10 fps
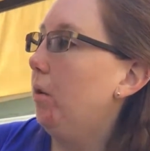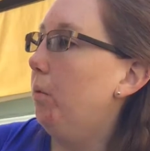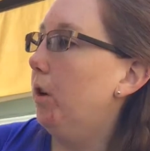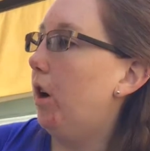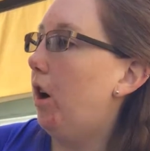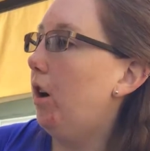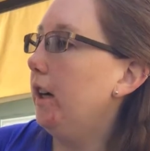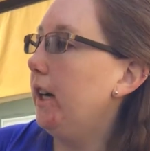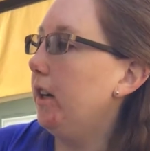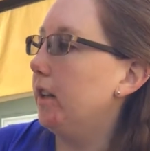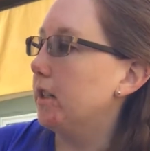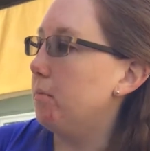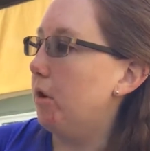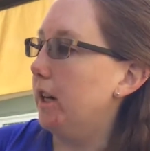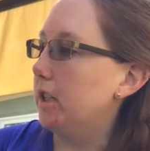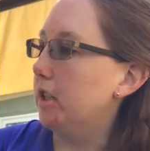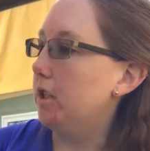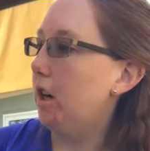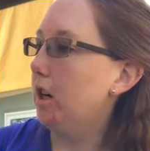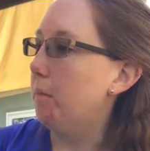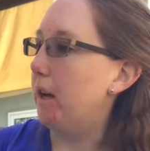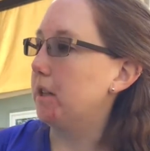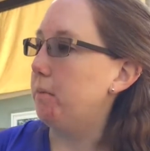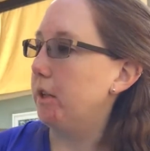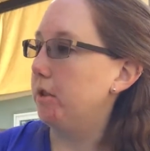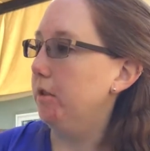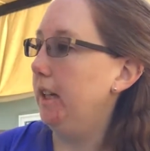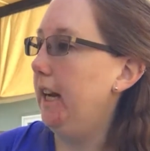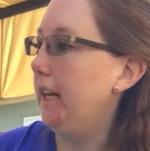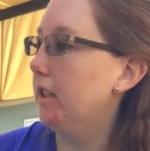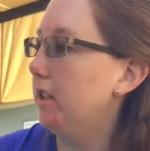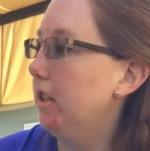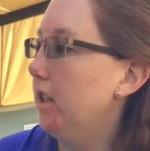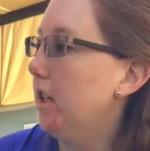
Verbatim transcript: We're all here this morning to talk about special needs.